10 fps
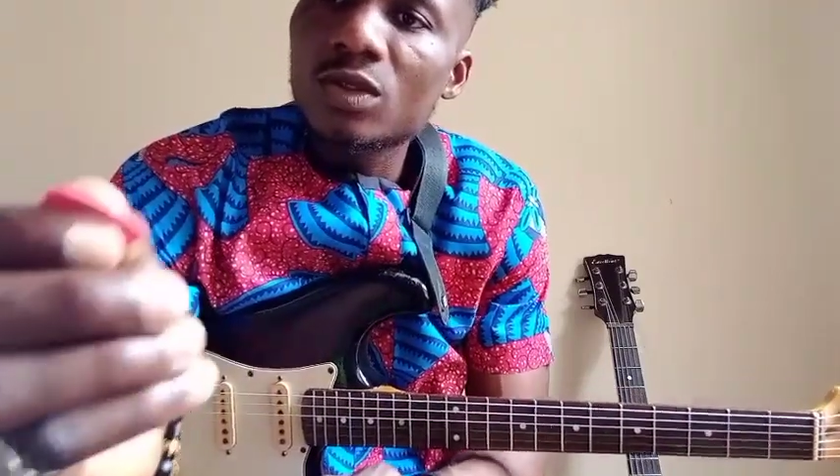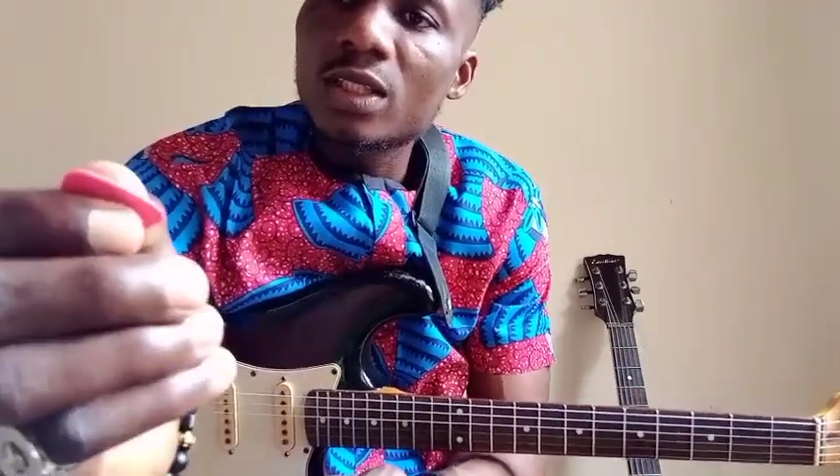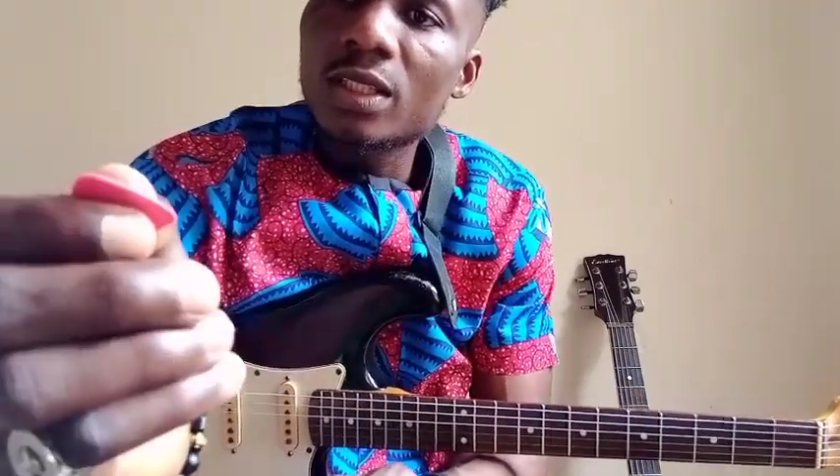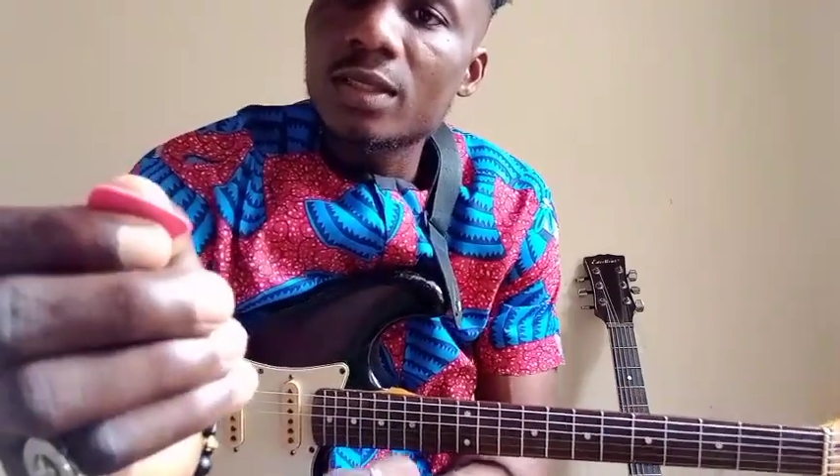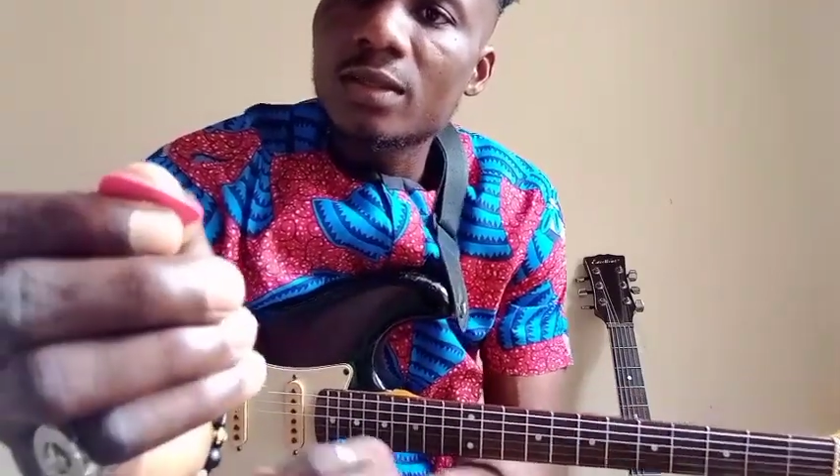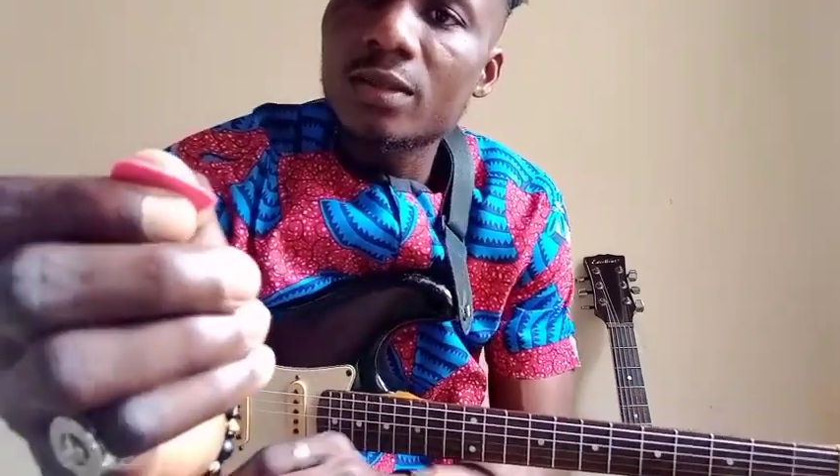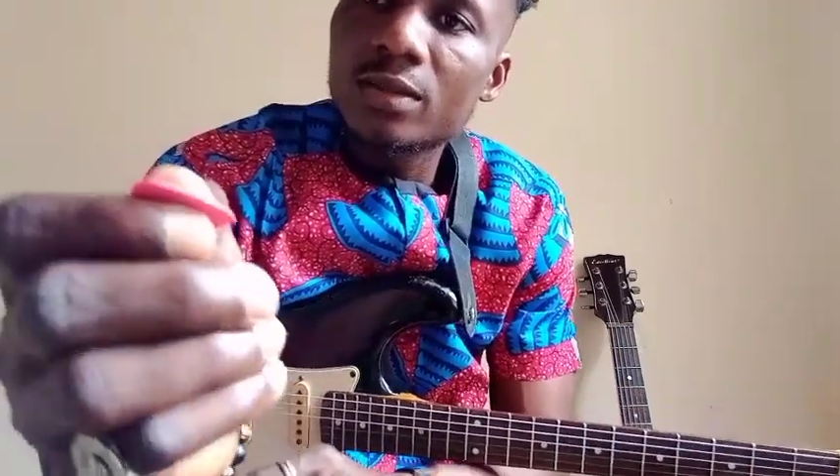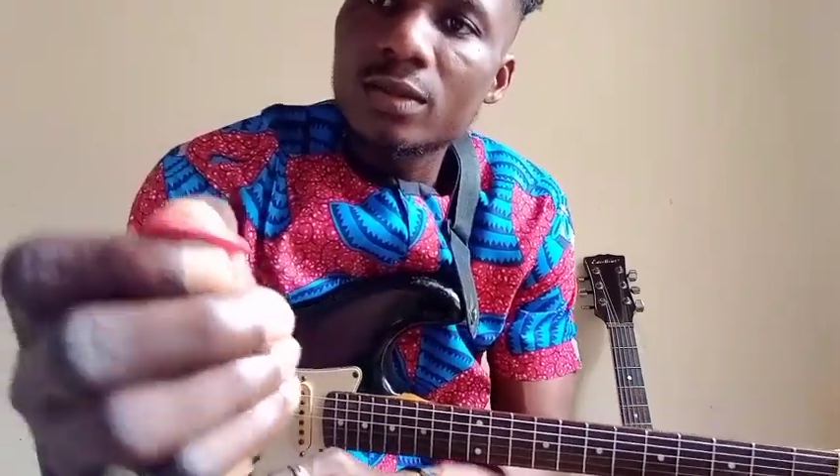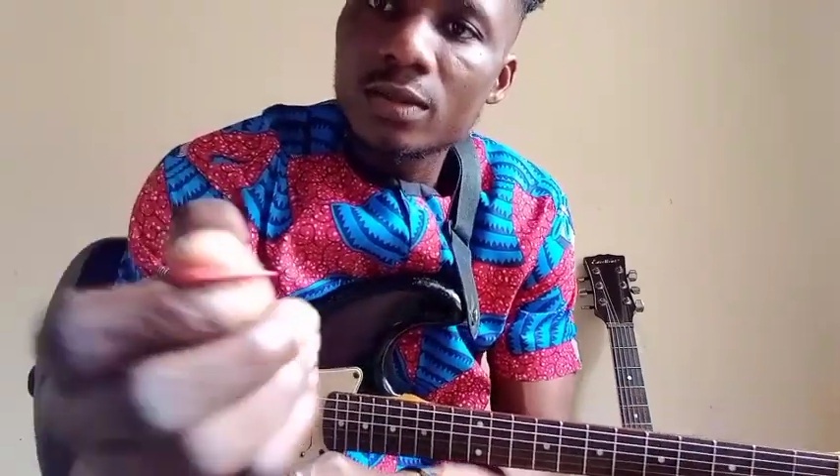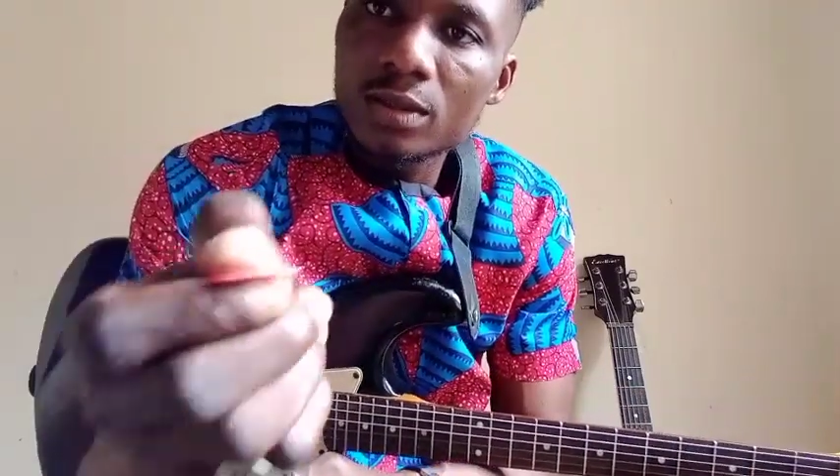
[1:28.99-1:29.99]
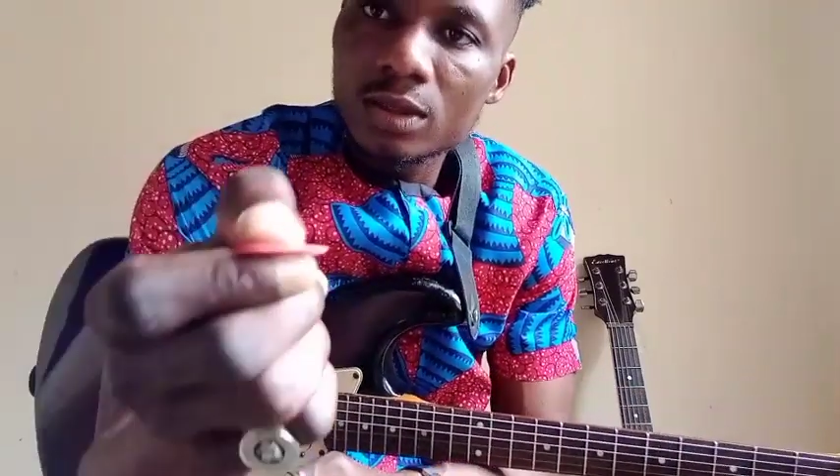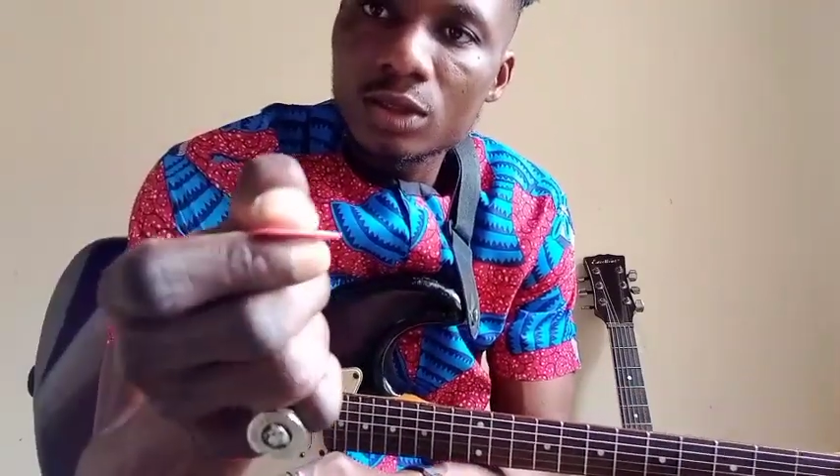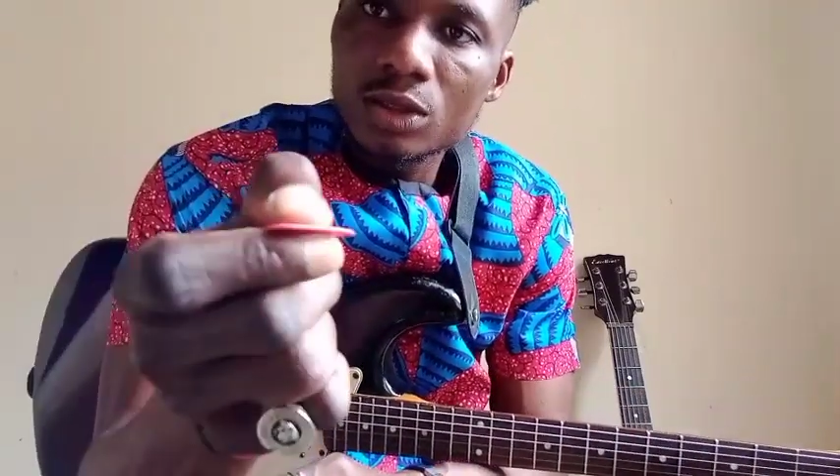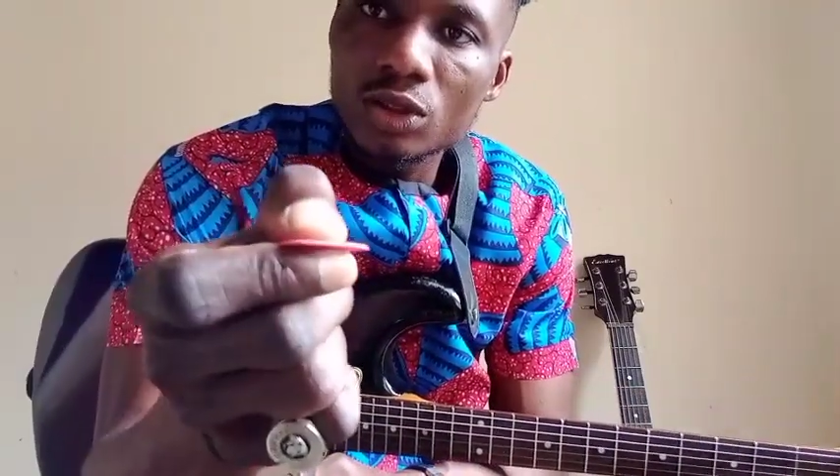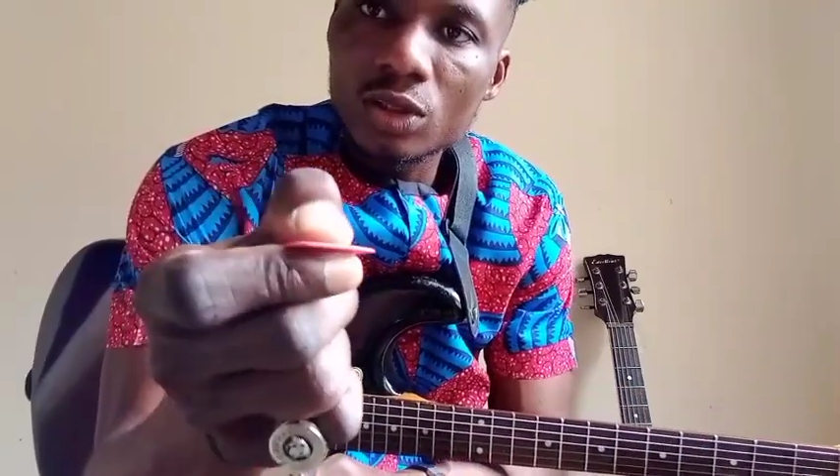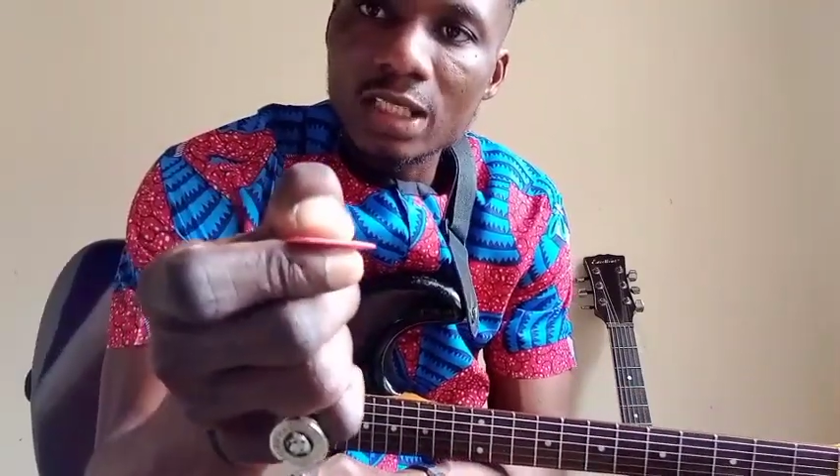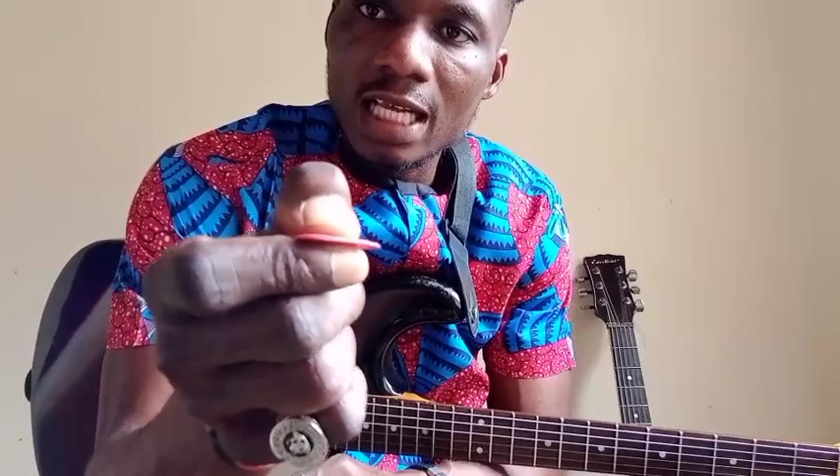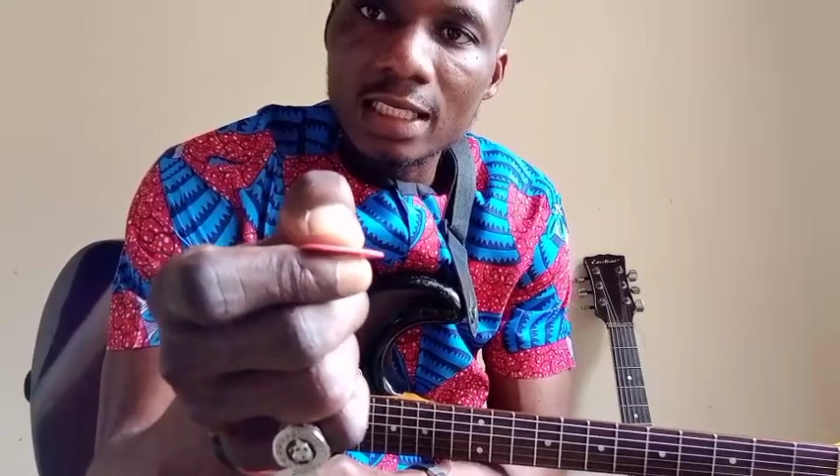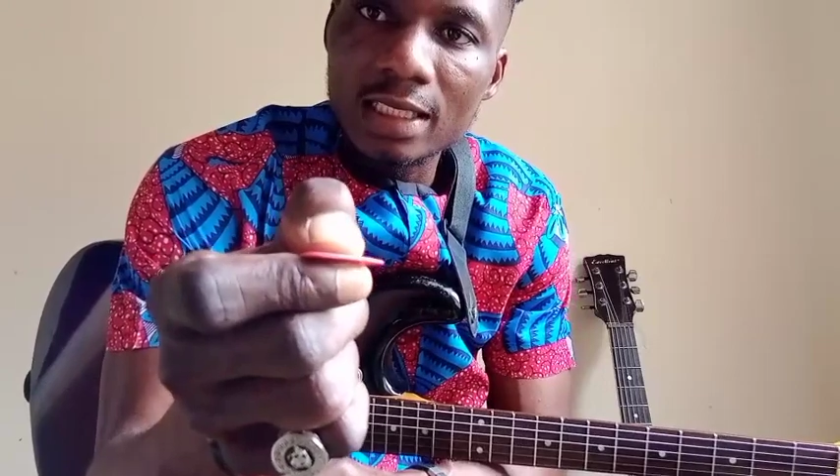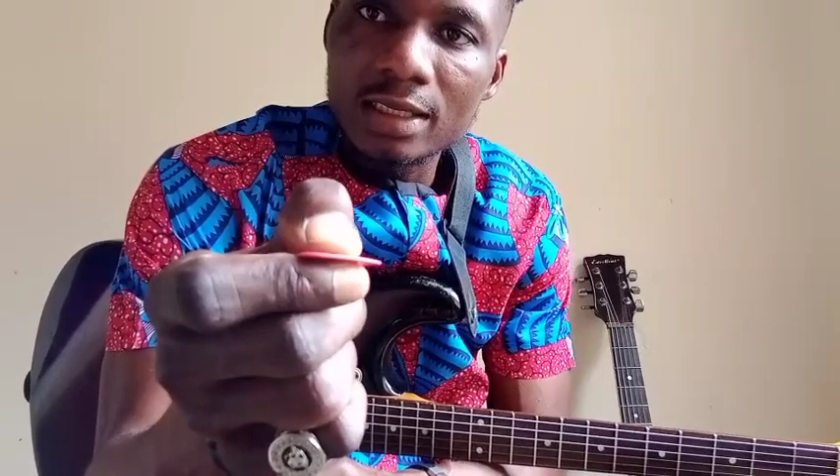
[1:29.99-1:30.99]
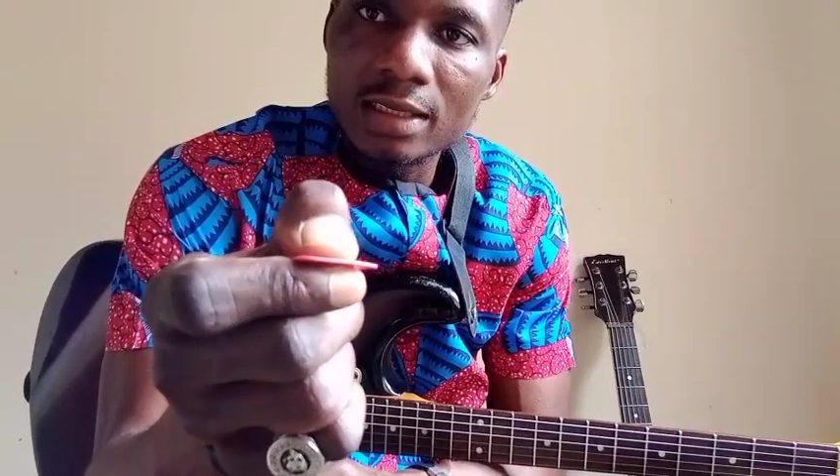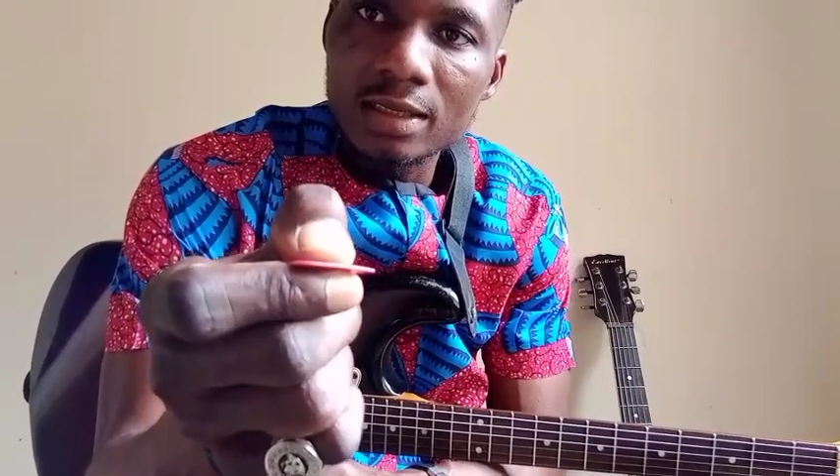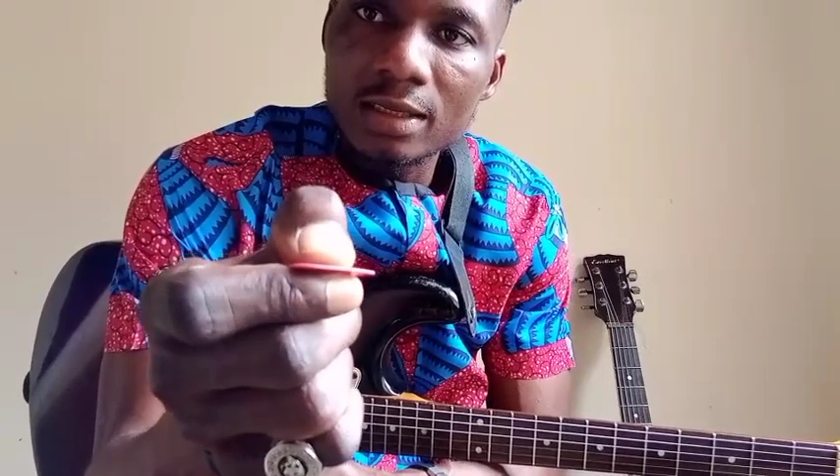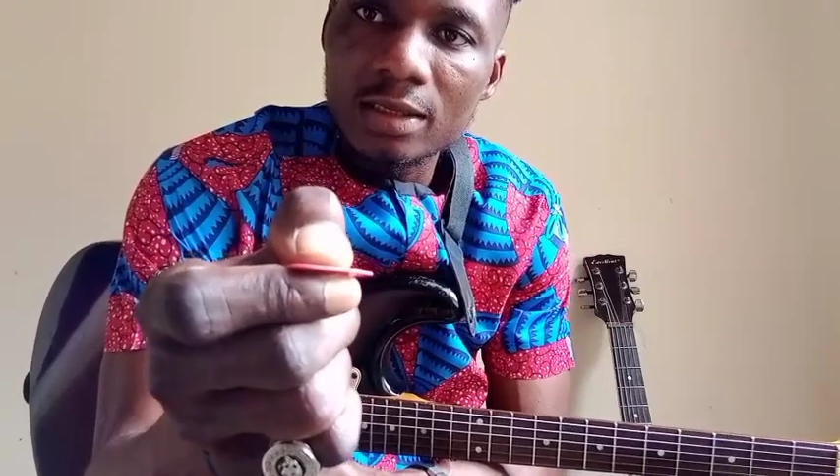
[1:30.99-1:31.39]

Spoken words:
you see, just like this.